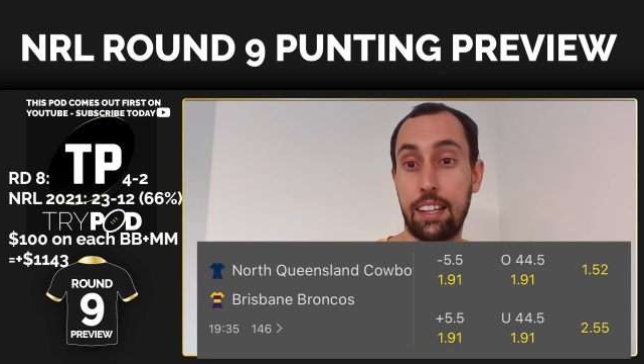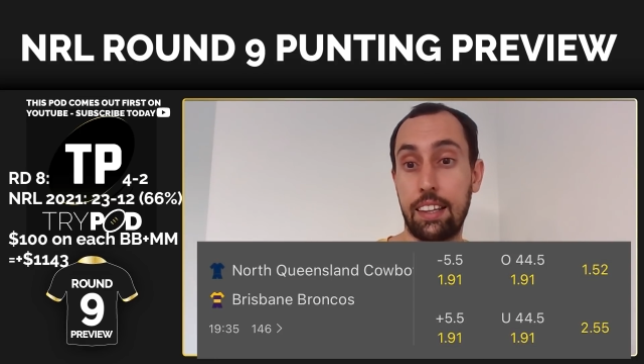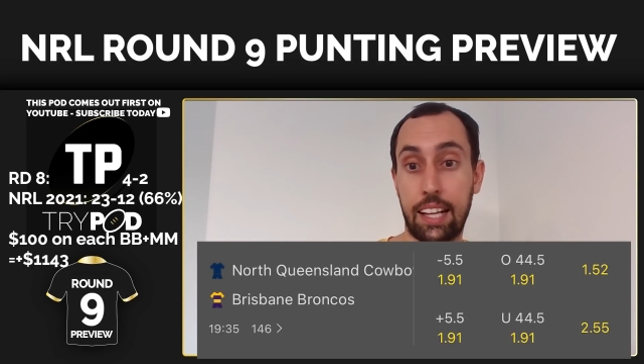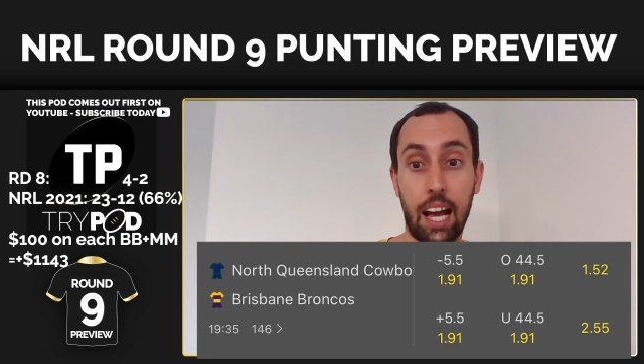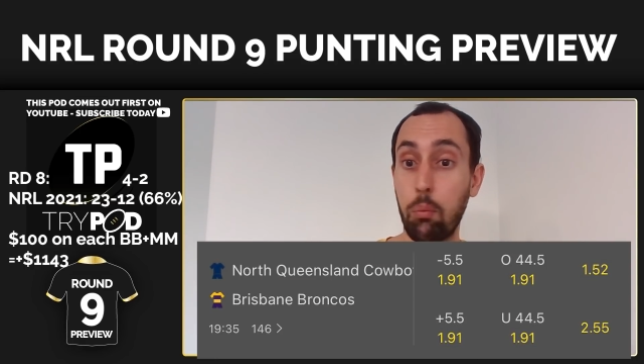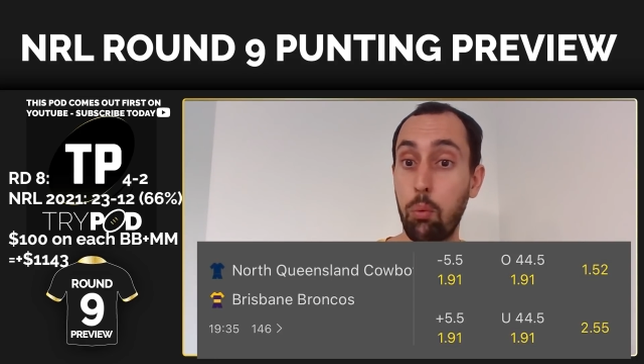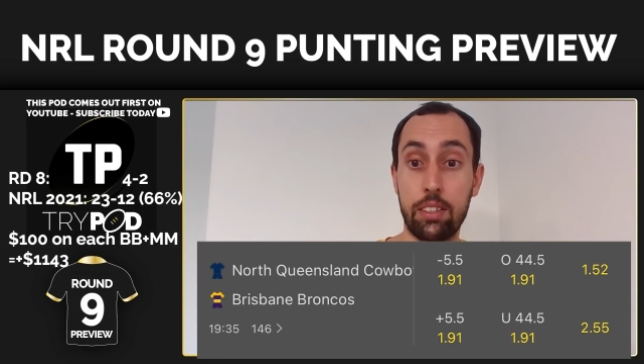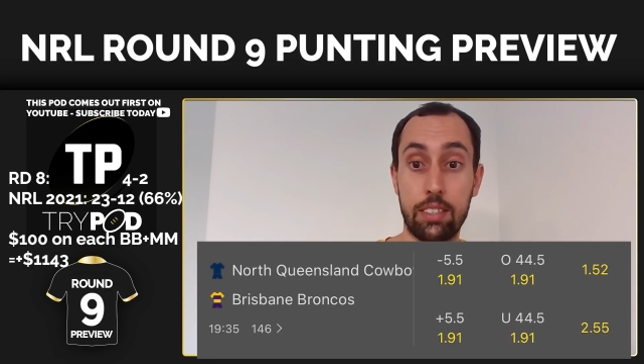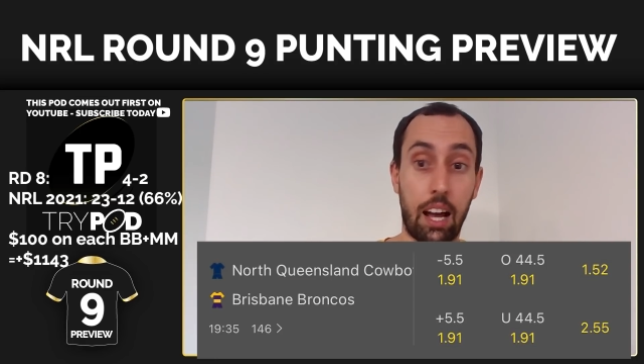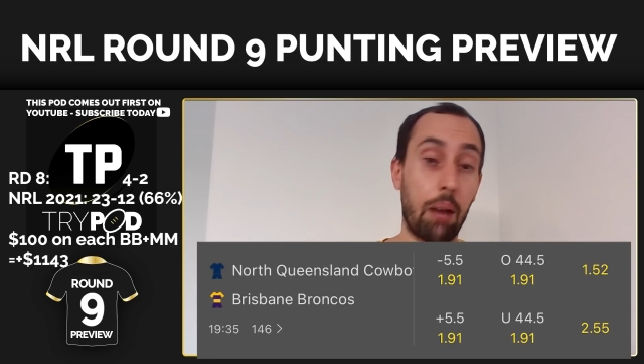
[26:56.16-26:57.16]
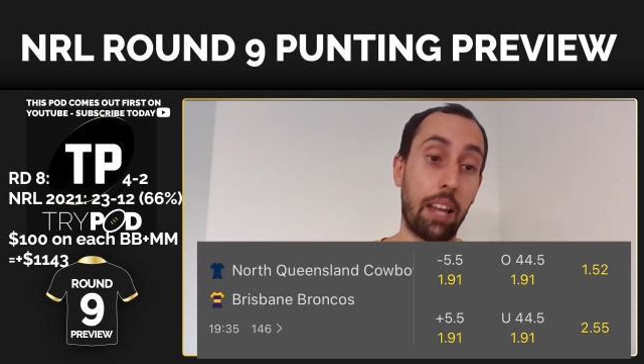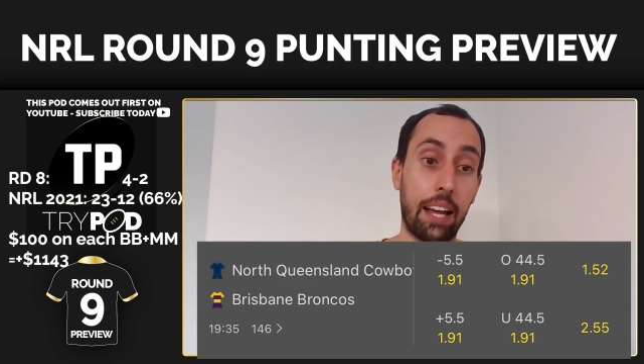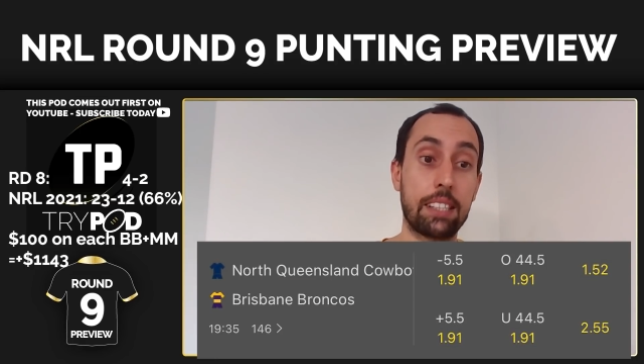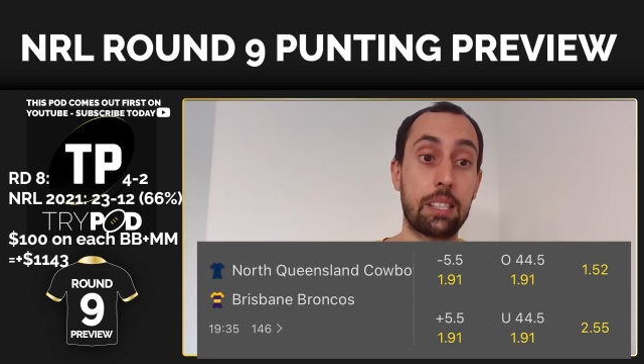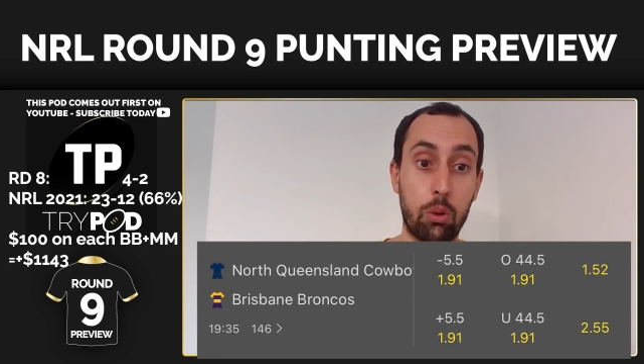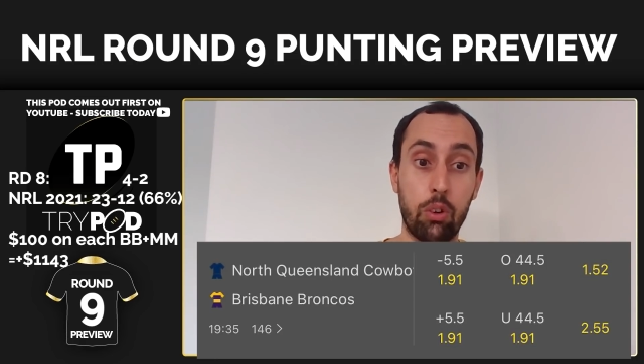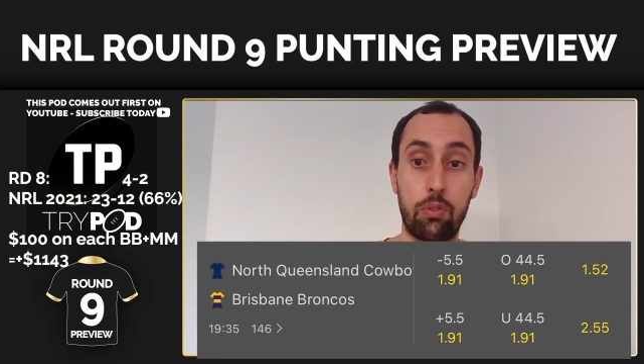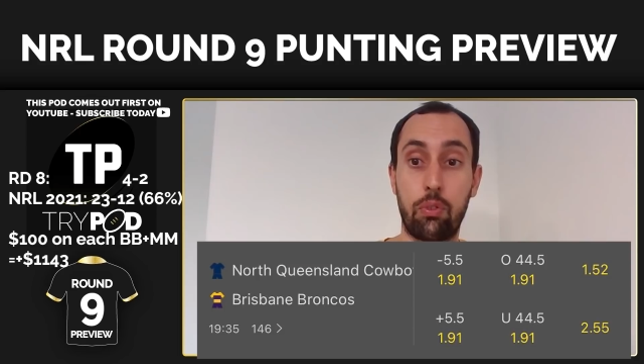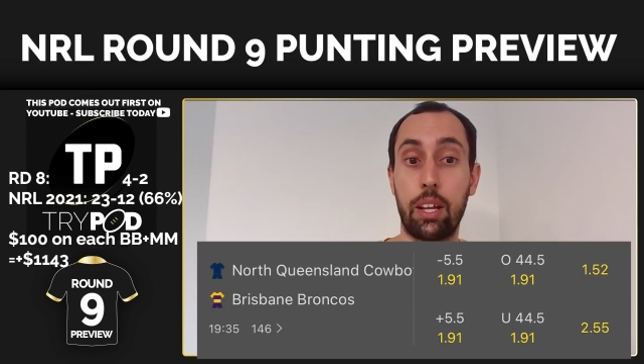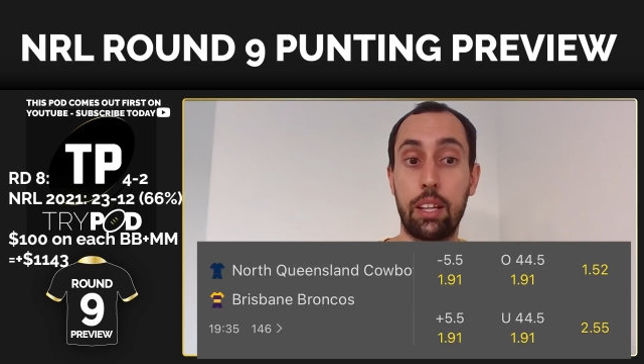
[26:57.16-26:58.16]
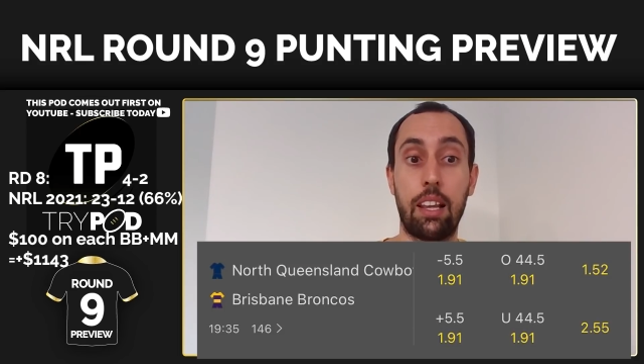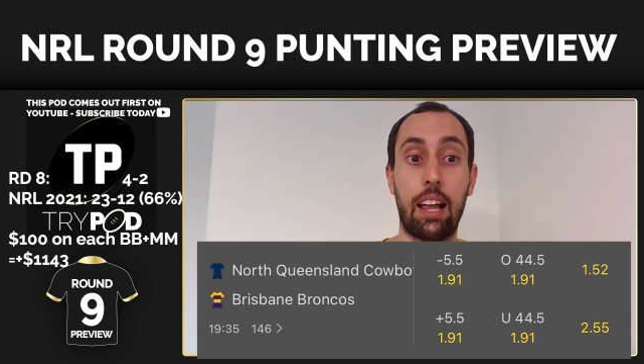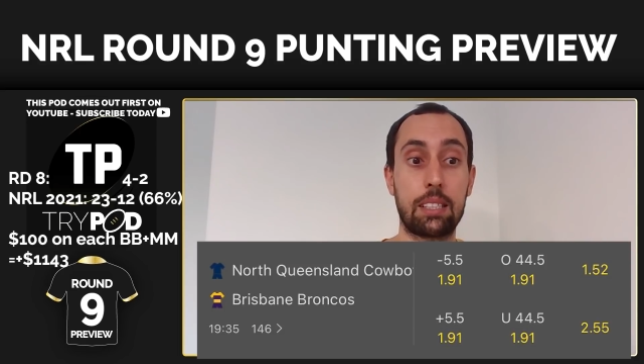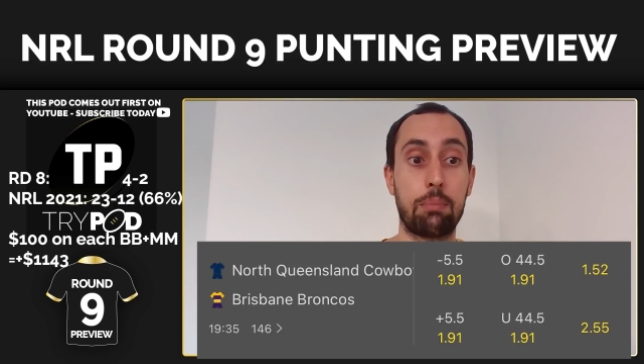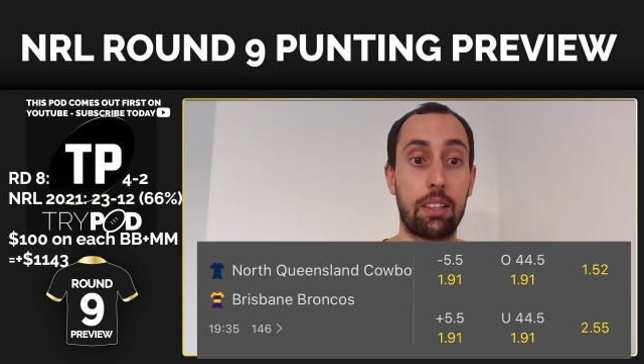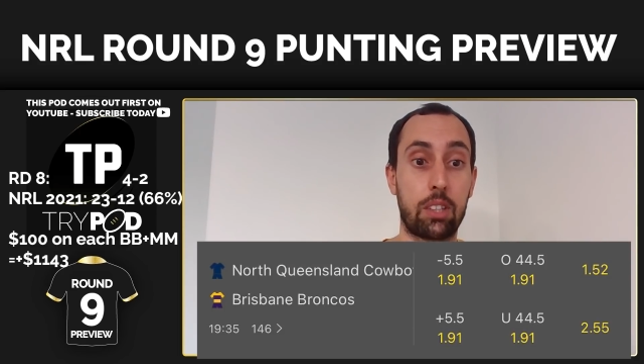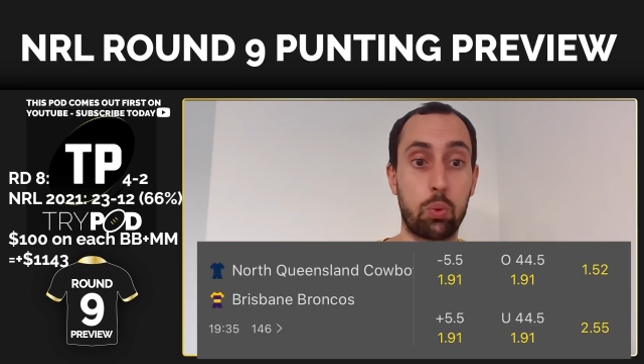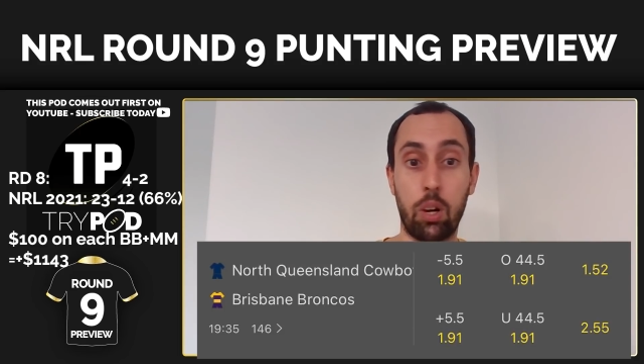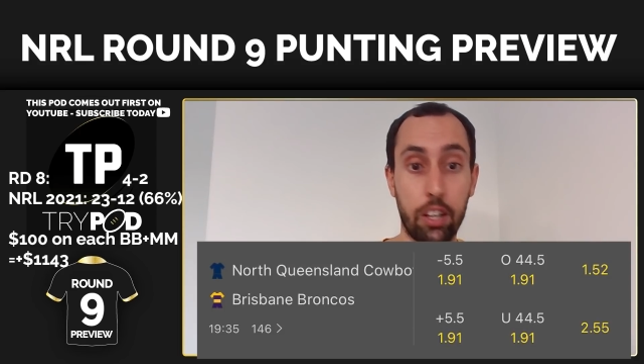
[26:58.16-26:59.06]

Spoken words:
the Cowboys are playing some good footy in the last month as well.